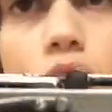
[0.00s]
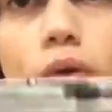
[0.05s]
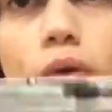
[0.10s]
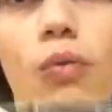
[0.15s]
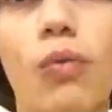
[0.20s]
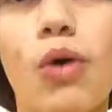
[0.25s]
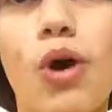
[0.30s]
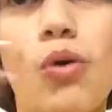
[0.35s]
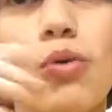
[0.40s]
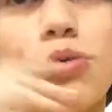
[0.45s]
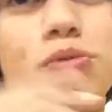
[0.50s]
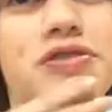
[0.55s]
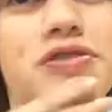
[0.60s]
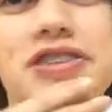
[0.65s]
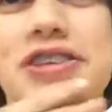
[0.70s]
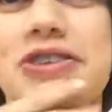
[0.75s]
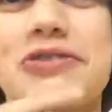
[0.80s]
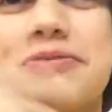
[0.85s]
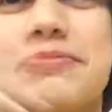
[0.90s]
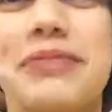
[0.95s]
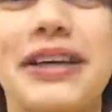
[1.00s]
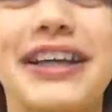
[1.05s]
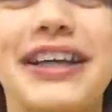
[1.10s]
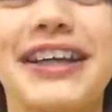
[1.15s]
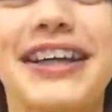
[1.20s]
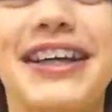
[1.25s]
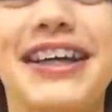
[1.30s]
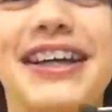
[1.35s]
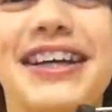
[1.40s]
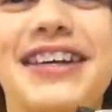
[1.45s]
Woo! Excuse me.
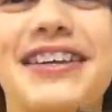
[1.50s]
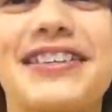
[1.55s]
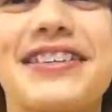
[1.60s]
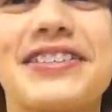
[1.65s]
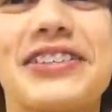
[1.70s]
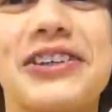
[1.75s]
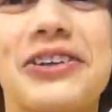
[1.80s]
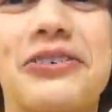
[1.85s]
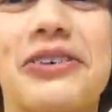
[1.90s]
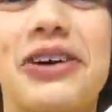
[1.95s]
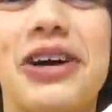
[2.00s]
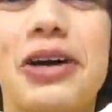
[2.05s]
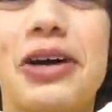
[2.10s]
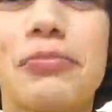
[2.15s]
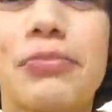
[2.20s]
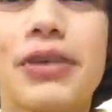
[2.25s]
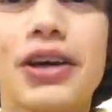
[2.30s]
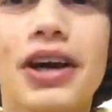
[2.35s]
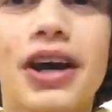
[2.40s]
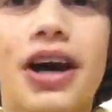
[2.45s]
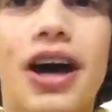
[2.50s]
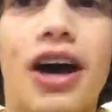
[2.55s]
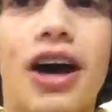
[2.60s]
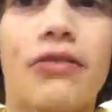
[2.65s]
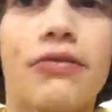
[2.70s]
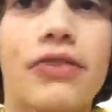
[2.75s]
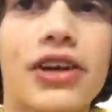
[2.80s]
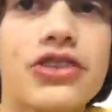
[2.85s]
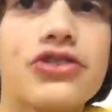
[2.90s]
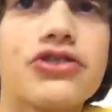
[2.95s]
So, um,
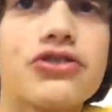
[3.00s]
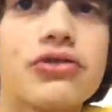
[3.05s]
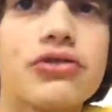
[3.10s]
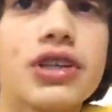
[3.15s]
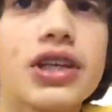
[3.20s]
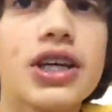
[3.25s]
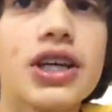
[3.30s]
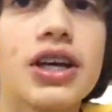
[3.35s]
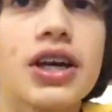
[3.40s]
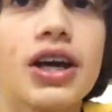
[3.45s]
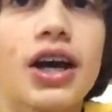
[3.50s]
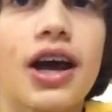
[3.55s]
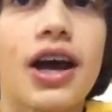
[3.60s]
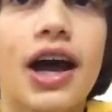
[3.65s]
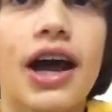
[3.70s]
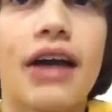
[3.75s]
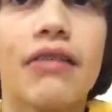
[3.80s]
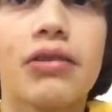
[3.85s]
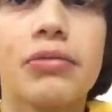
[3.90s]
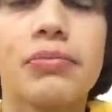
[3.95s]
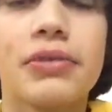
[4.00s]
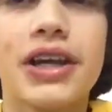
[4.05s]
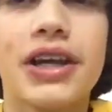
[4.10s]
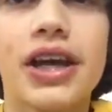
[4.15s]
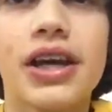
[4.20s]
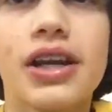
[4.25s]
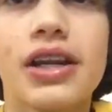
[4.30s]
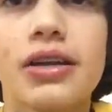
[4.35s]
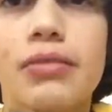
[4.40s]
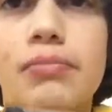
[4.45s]
eventually I will be
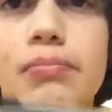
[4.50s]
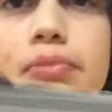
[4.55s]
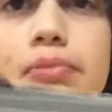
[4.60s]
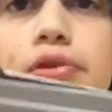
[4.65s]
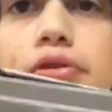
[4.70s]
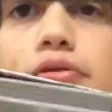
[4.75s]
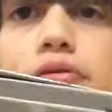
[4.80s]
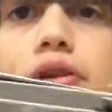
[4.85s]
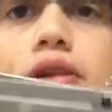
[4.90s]
getting blue